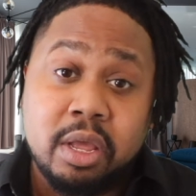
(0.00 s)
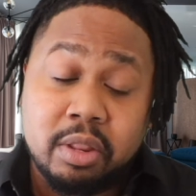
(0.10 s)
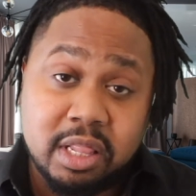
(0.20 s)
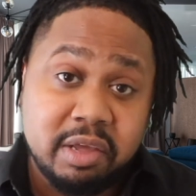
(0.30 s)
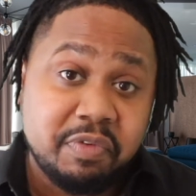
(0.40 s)

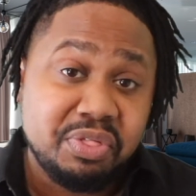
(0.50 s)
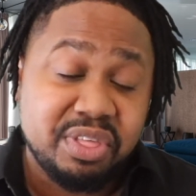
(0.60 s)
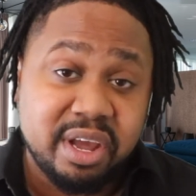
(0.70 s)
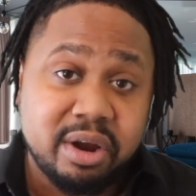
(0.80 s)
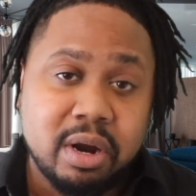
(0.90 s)
living
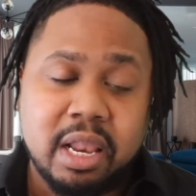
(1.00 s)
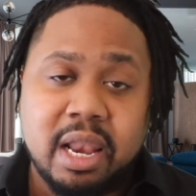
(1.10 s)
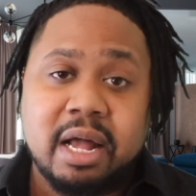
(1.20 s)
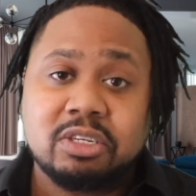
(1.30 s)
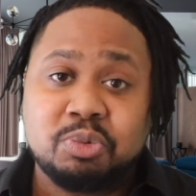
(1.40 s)
there
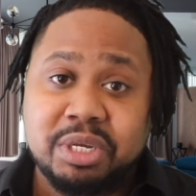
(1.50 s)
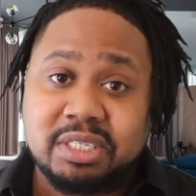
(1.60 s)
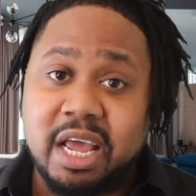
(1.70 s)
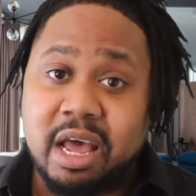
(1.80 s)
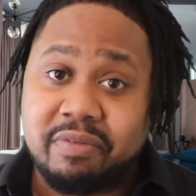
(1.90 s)
allows me to
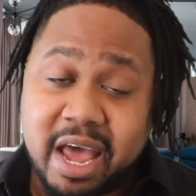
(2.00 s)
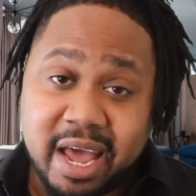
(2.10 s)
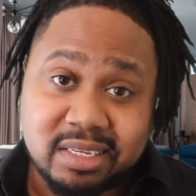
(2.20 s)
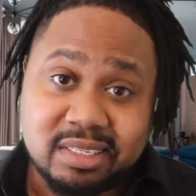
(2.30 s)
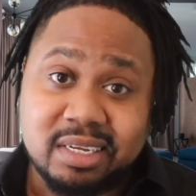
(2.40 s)
have
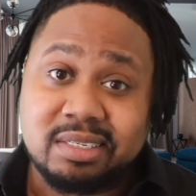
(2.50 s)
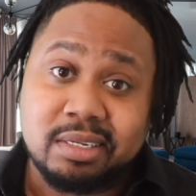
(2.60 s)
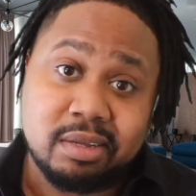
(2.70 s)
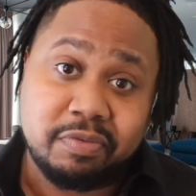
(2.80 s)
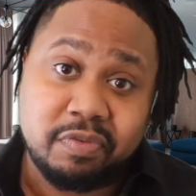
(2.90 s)
access to
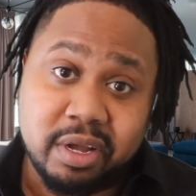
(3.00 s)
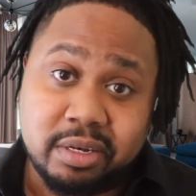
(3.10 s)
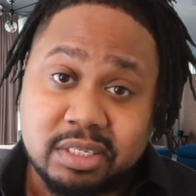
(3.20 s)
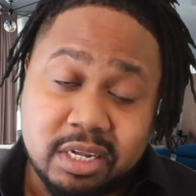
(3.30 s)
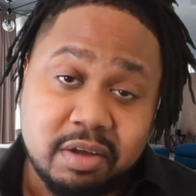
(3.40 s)
the fun
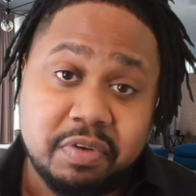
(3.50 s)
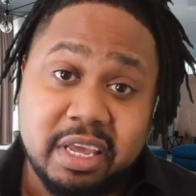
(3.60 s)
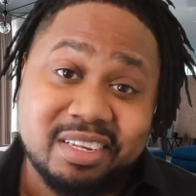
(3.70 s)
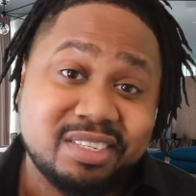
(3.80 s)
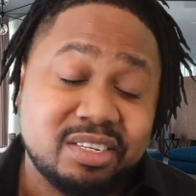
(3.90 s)
stuff
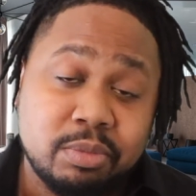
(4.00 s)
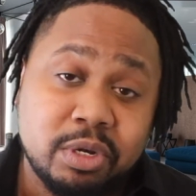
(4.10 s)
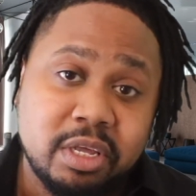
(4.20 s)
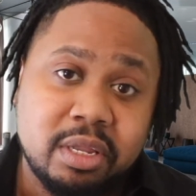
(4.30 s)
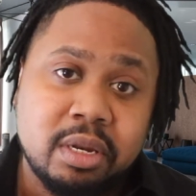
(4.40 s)
in
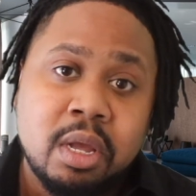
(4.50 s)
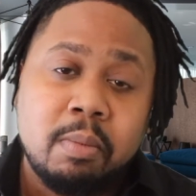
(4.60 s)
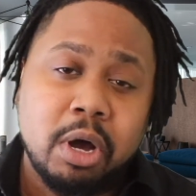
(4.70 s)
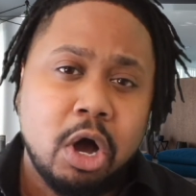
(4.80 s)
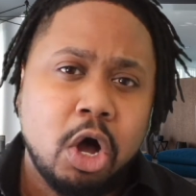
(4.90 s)
Summerlin,
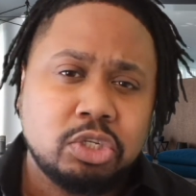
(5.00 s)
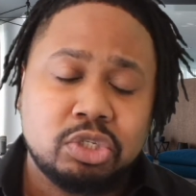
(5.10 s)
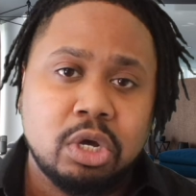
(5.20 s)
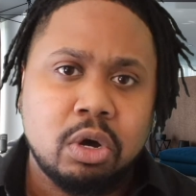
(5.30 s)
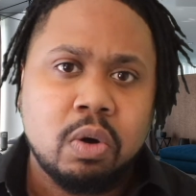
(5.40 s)
but
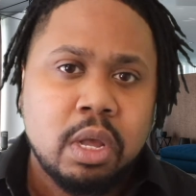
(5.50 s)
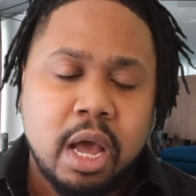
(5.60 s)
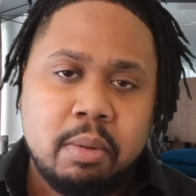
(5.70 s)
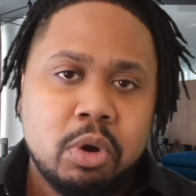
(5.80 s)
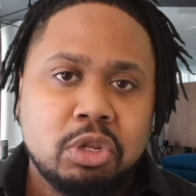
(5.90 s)
also
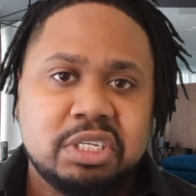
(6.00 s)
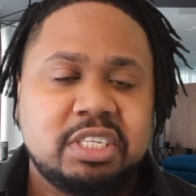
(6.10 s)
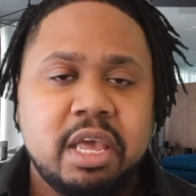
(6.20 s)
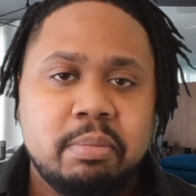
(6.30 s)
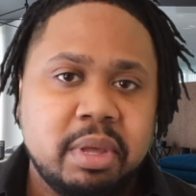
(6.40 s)
I'm only
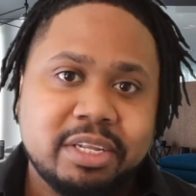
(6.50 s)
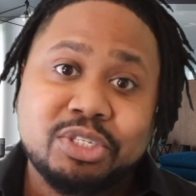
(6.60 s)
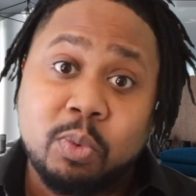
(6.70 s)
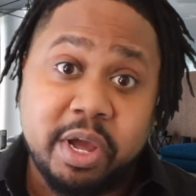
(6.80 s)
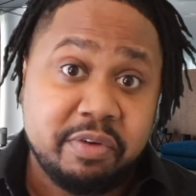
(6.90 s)
10 minutes
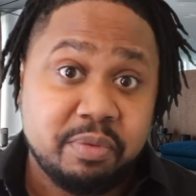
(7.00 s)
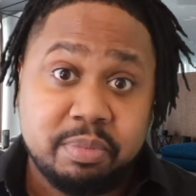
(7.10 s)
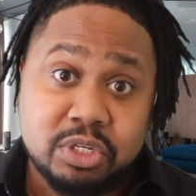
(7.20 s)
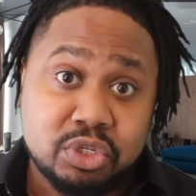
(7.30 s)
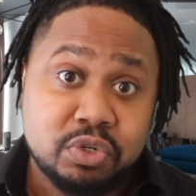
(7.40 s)
away from
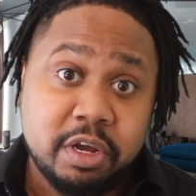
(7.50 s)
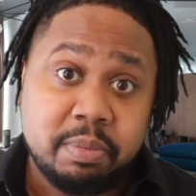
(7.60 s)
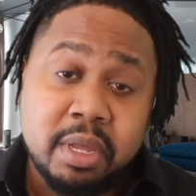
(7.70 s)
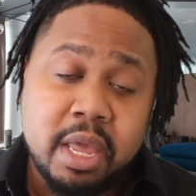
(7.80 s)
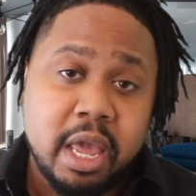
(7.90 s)
the
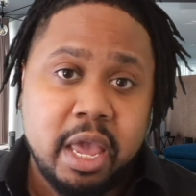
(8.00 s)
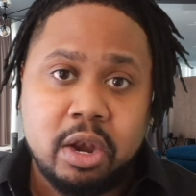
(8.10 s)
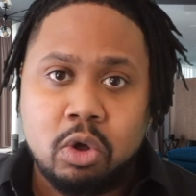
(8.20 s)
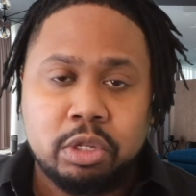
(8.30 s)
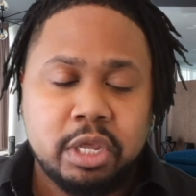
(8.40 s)
Strip and
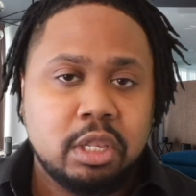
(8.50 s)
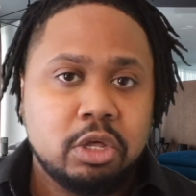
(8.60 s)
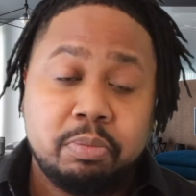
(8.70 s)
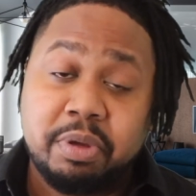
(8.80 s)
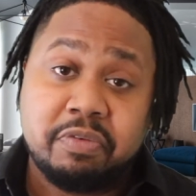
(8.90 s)
only a
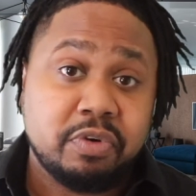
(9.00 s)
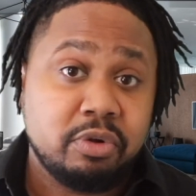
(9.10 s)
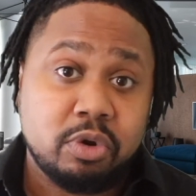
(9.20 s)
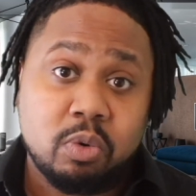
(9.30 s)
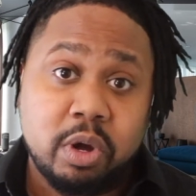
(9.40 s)
little bit
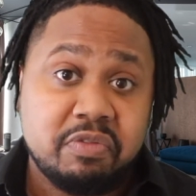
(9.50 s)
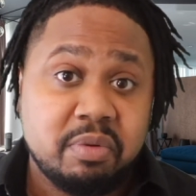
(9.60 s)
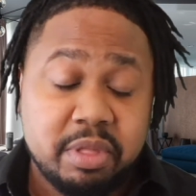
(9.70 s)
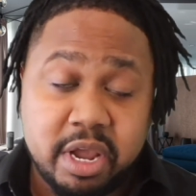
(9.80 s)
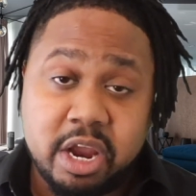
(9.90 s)
further away
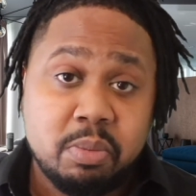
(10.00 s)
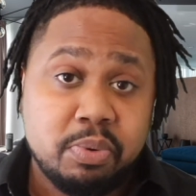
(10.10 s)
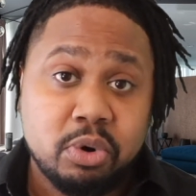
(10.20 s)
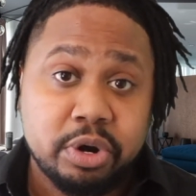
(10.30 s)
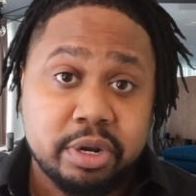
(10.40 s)
from the
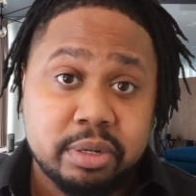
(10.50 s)
airport.